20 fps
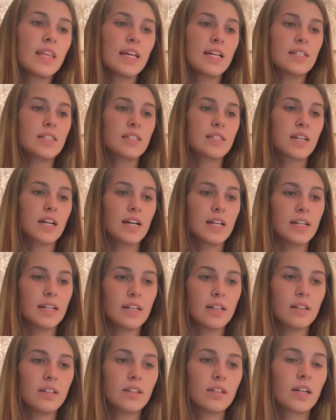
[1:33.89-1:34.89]
this con
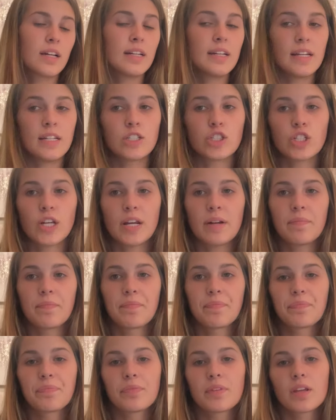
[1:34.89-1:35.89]
condition?
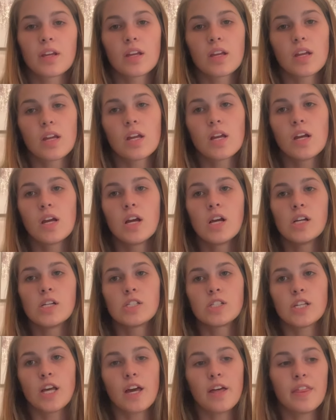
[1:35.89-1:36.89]

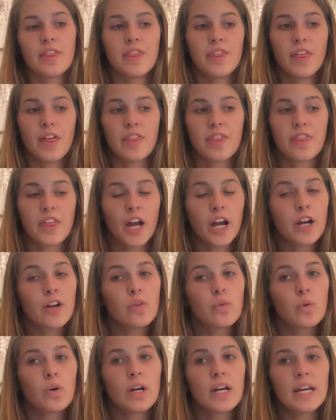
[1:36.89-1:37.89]
So the
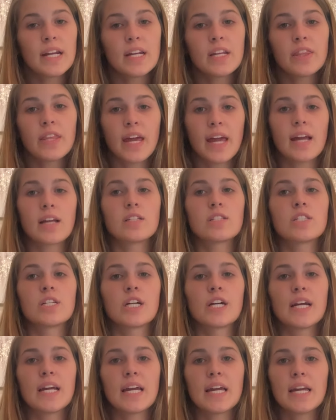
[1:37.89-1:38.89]
third one, the
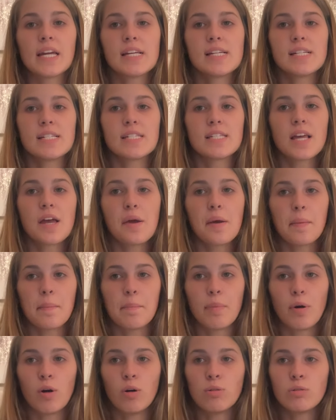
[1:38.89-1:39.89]
answer is
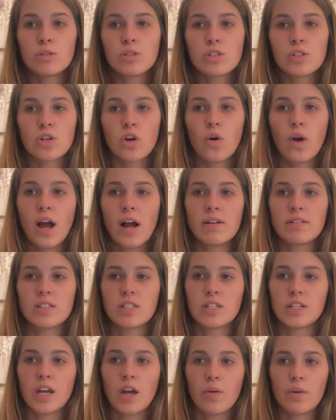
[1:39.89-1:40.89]
bones don't have
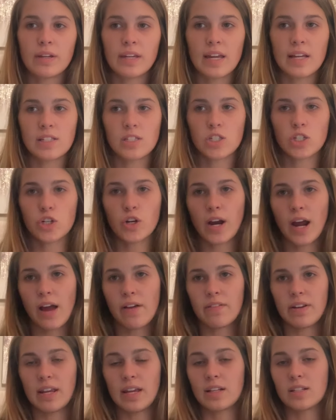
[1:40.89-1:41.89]
to go against
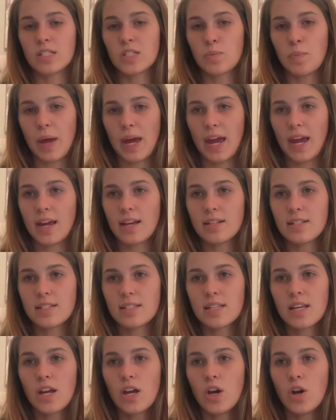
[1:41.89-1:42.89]
gravity in
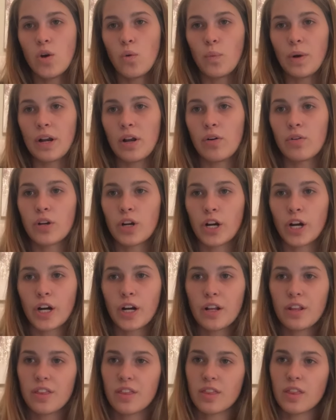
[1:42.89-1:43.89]
space. When on
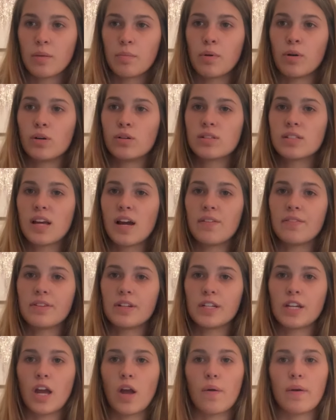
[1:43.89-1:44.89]
Earth, the bones have
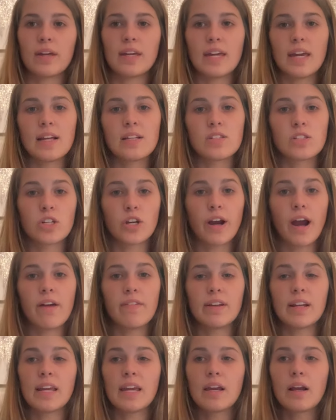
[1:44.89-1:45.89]
to go against
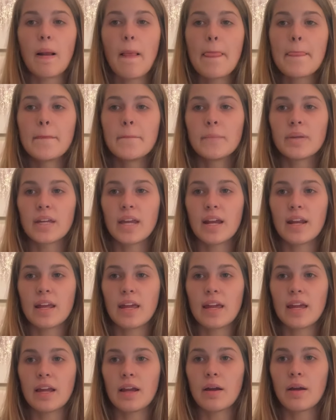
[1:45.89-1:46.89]
gravity,
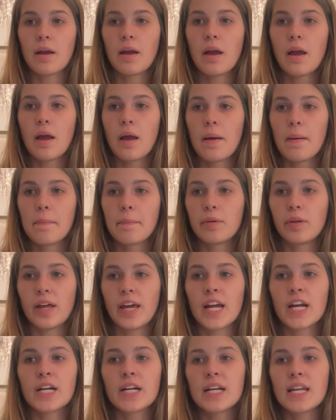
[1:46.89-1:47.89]
getting
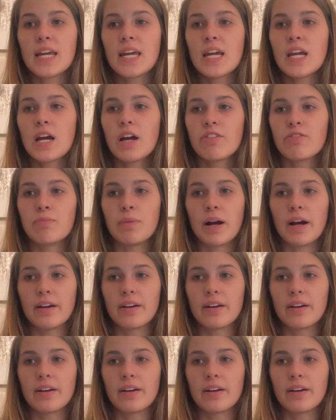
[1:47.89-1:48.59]
clarity of